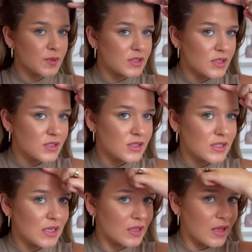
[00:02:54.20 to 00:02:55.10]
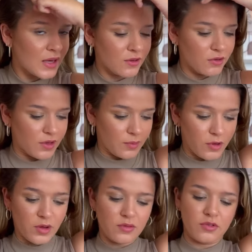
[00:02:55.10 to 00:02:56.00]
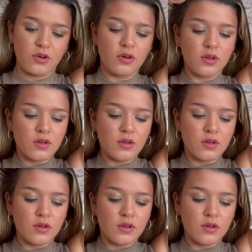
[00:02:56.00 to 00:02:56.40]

see the angle that I'm going for.